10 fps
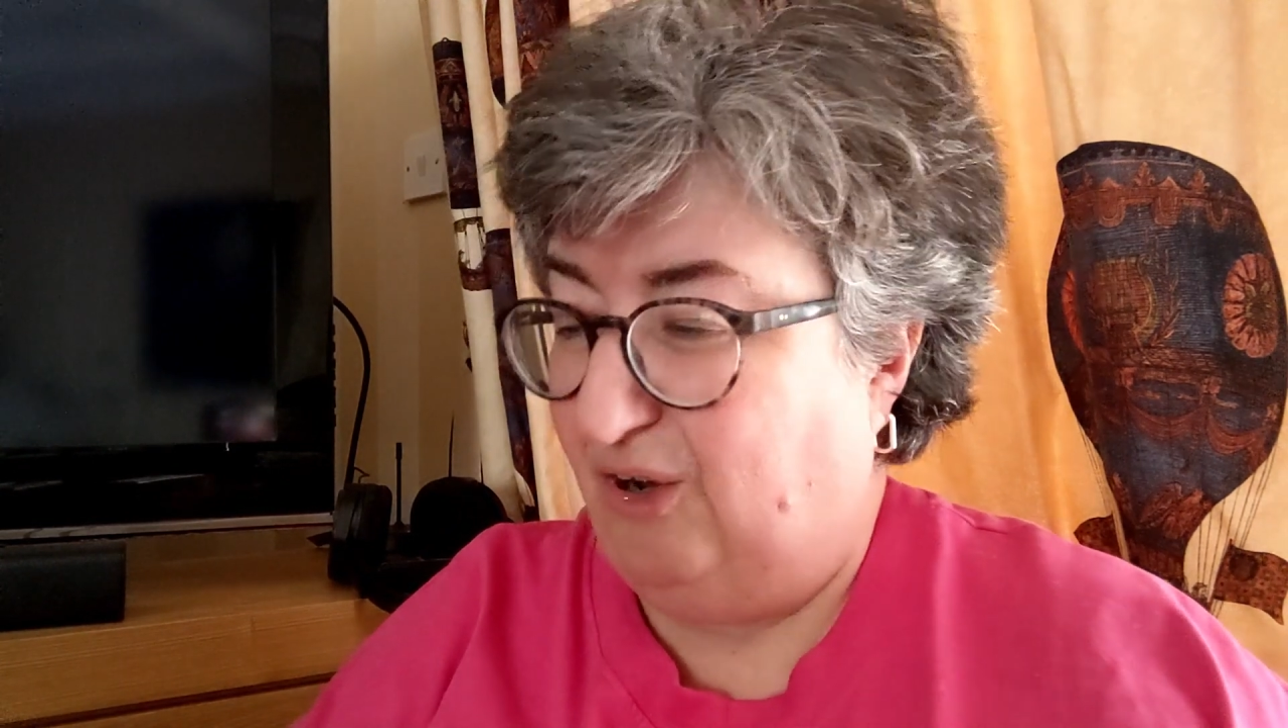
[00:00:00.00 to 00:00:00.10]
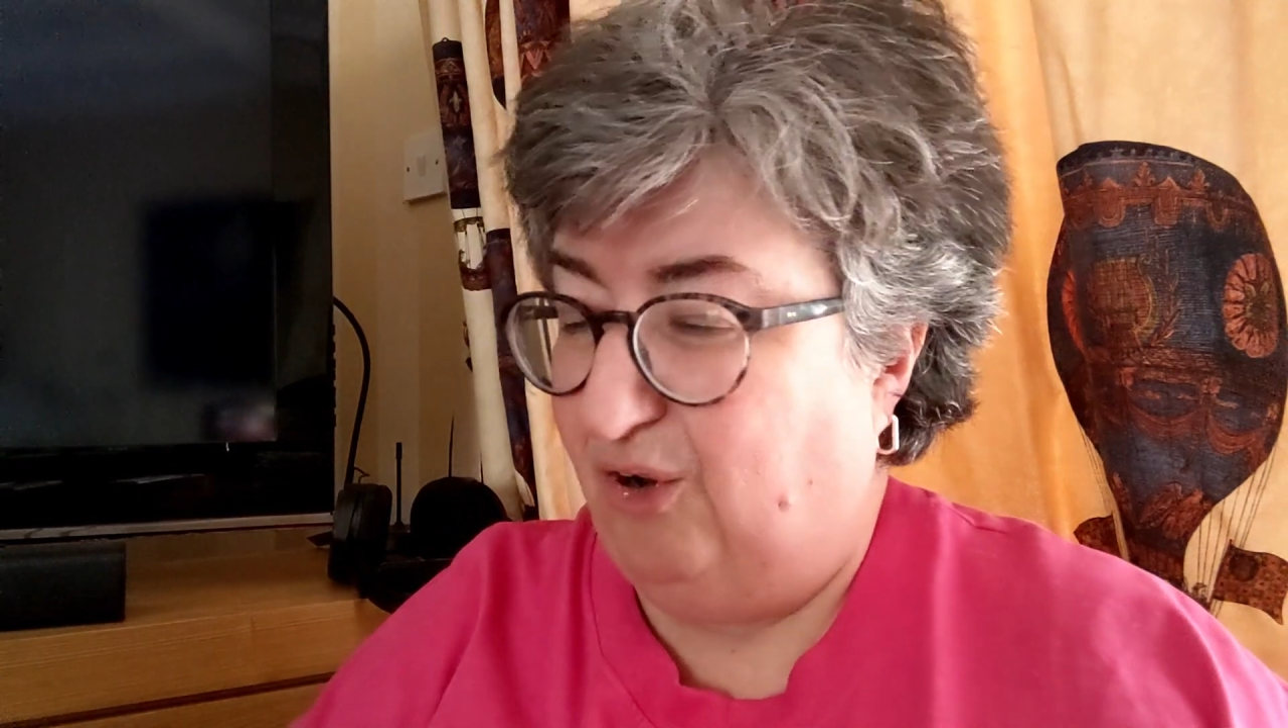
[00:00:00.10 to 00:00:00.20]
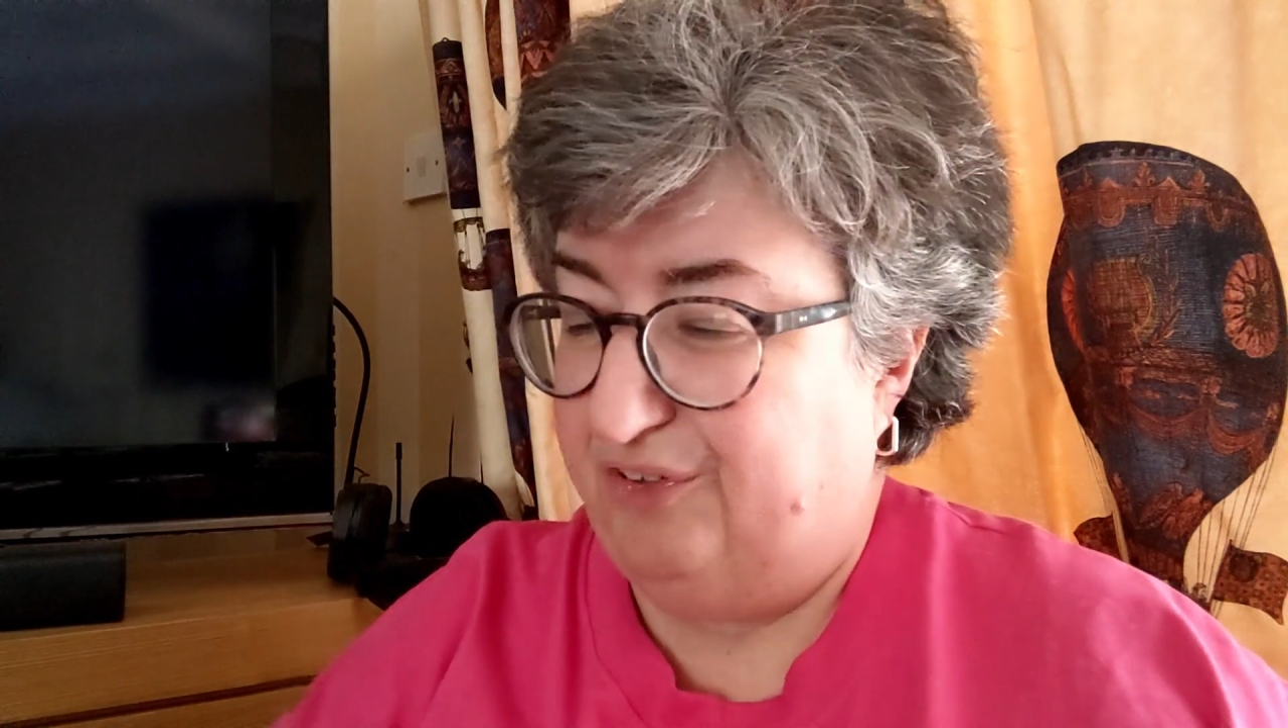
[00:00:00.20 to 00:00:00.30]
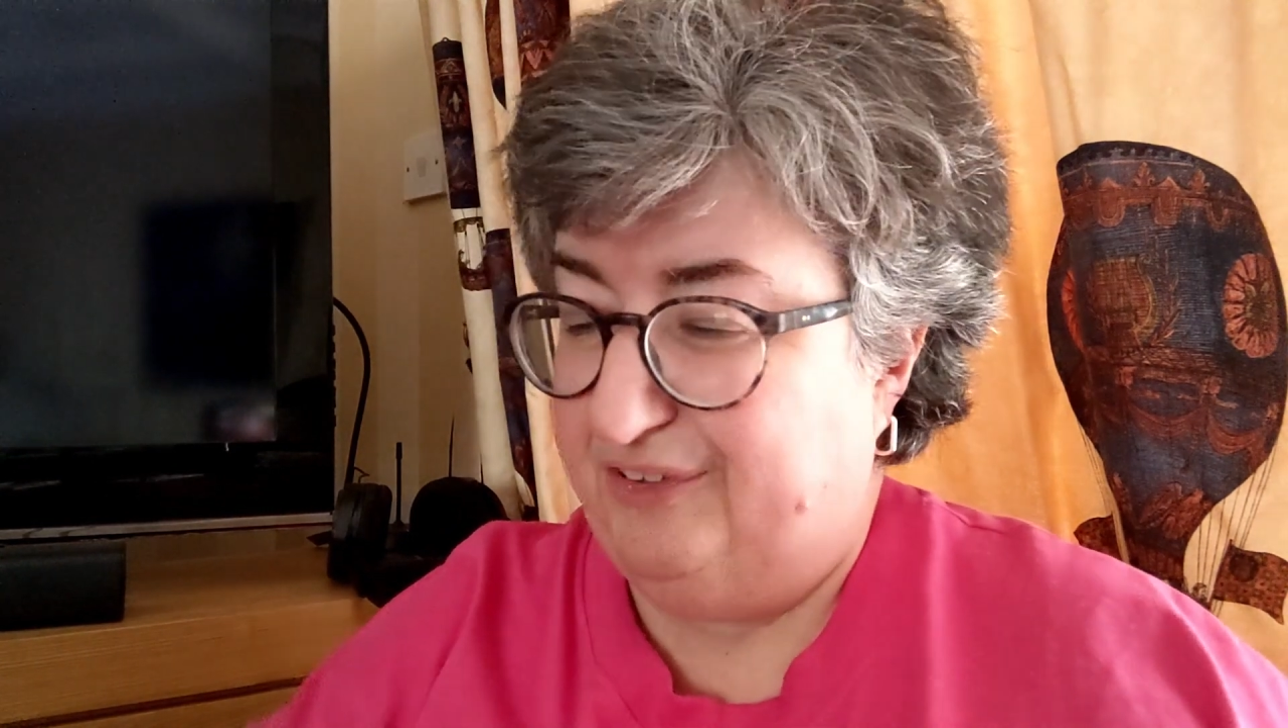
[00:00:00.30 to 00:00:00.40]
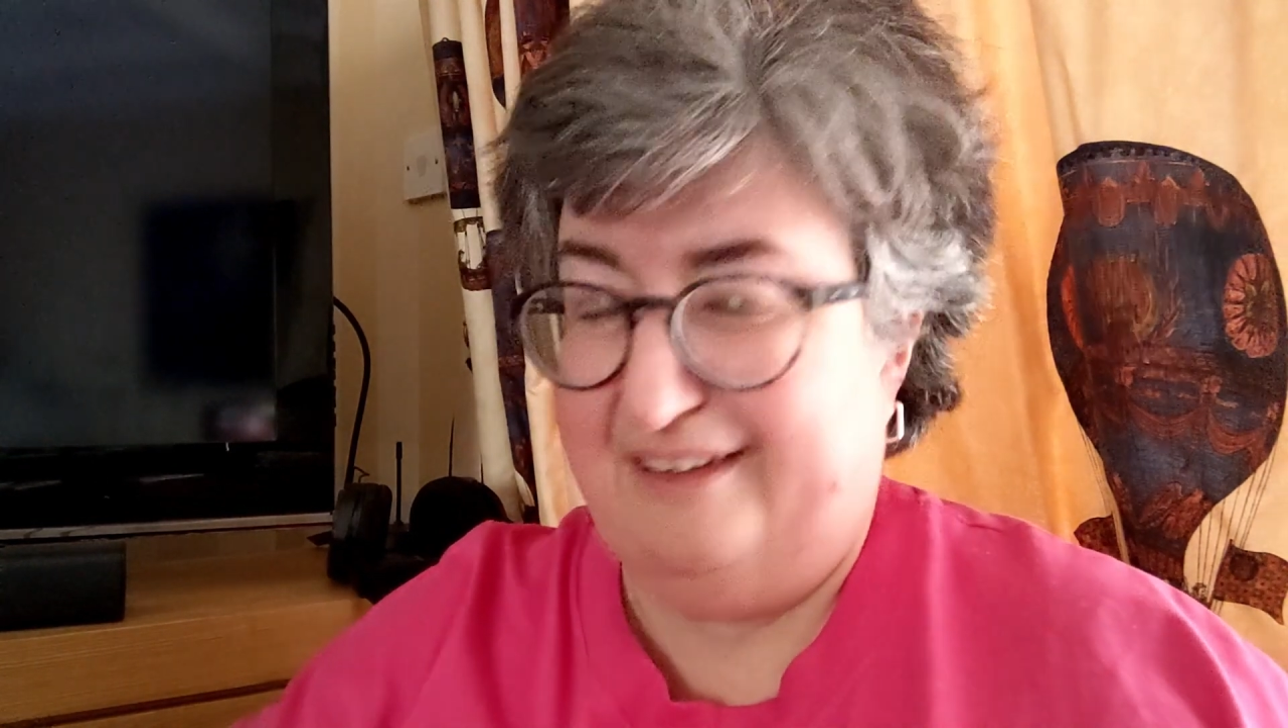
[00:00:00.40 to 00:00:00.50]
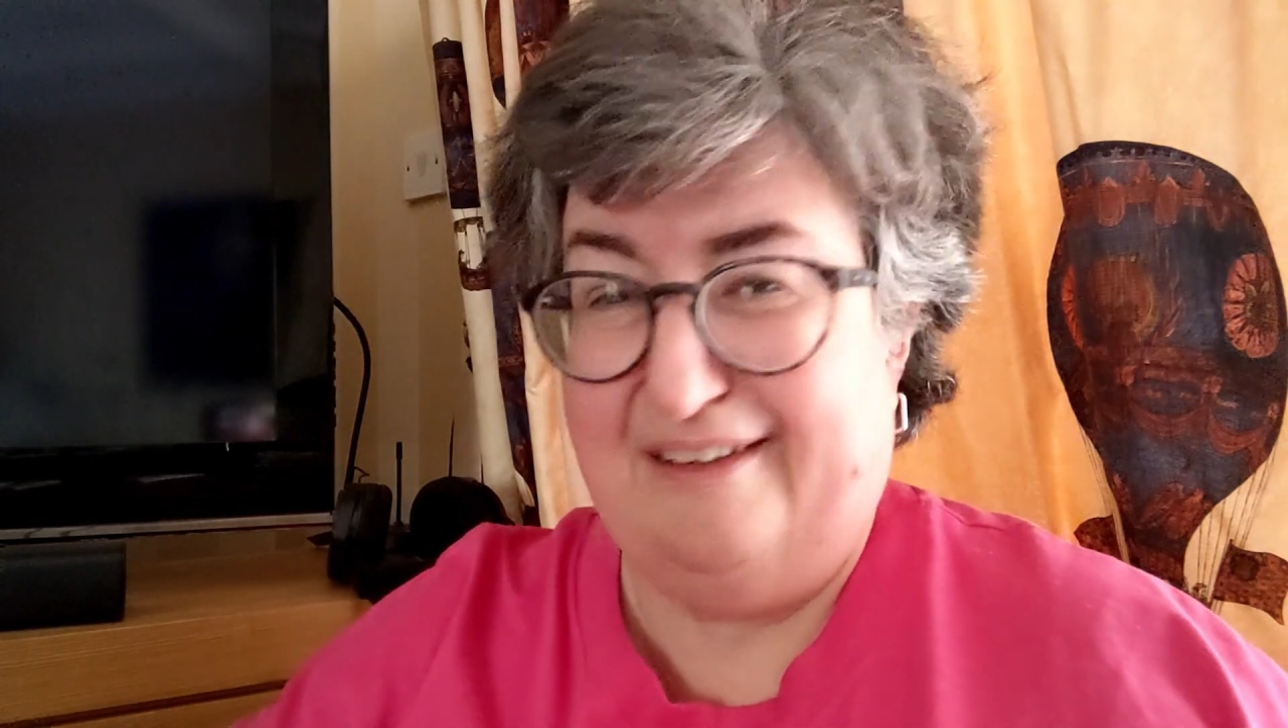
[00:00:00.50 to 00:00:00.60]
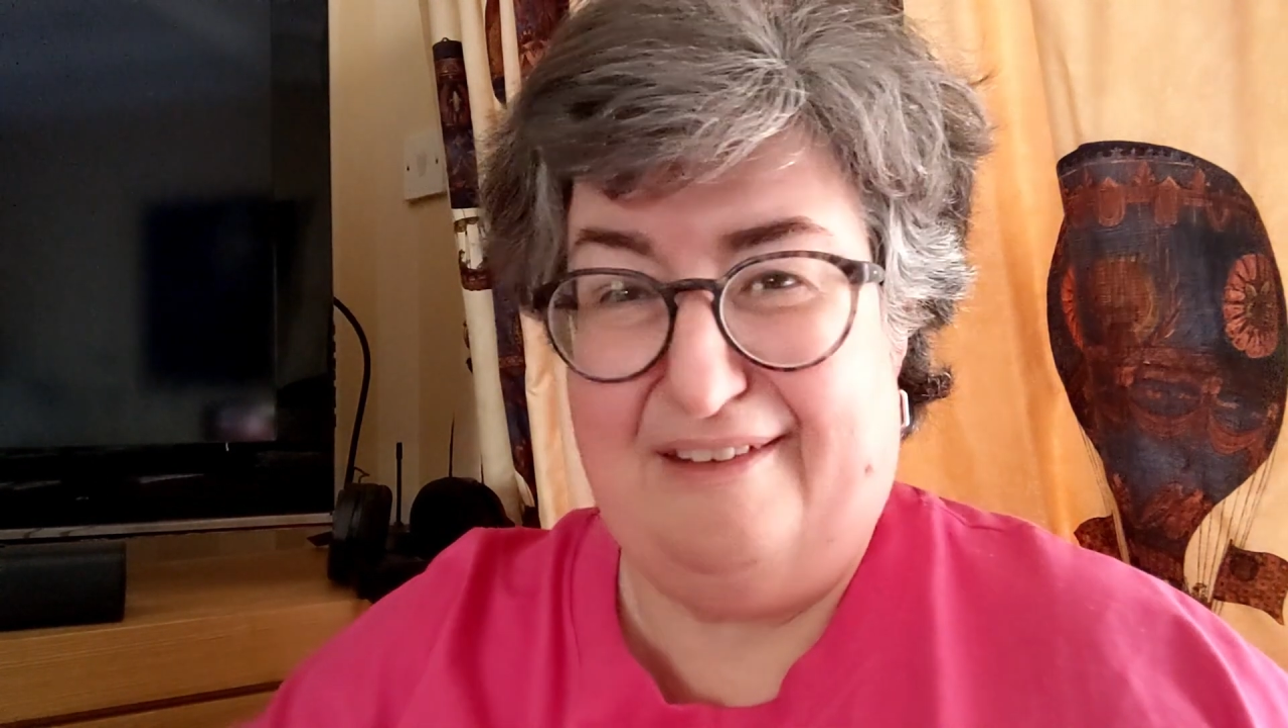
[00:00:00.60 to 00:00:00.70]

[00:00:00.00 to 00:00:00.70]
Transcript: on